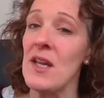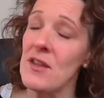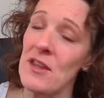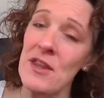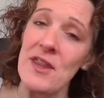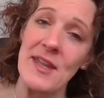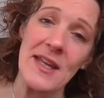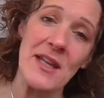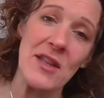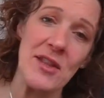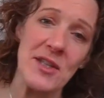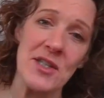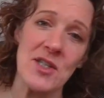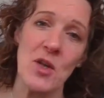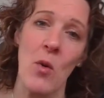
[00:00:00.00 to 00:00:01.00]
thing
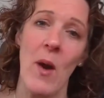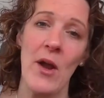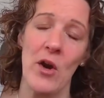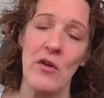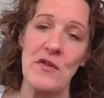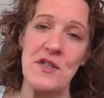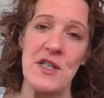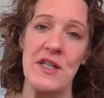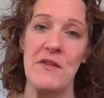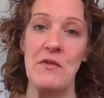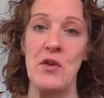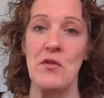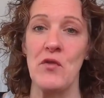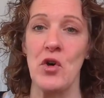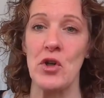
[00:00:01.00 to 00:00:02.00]
that's quite often, if
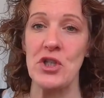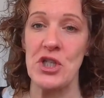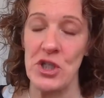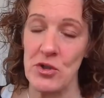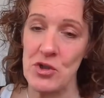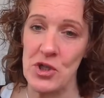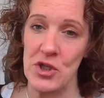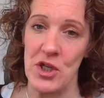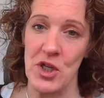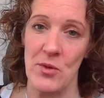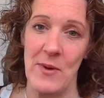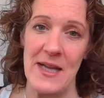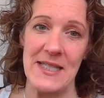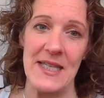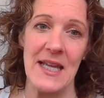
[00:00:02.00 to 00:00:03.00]
you've got children at your
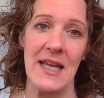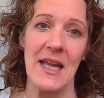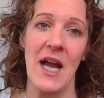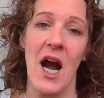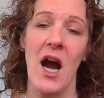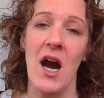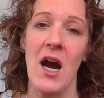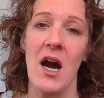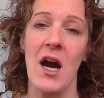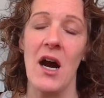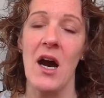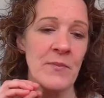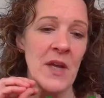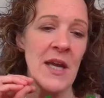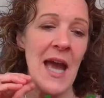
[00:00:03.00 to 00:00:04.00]
wedding, are
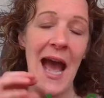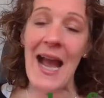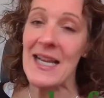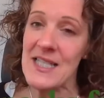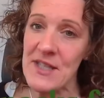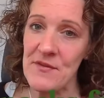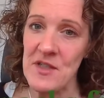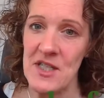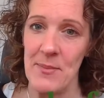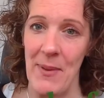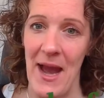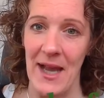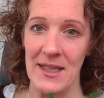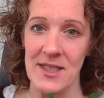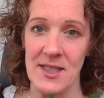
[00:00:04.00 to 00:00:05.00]
activity
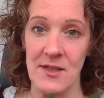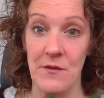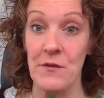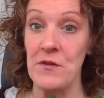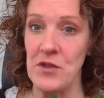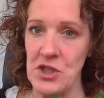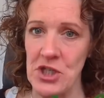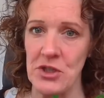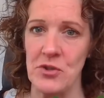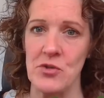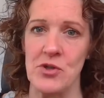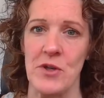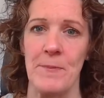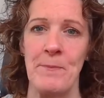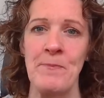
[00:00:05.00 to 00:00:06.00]
packs for
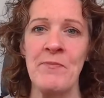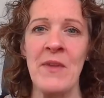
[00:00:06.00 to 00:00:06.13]
children.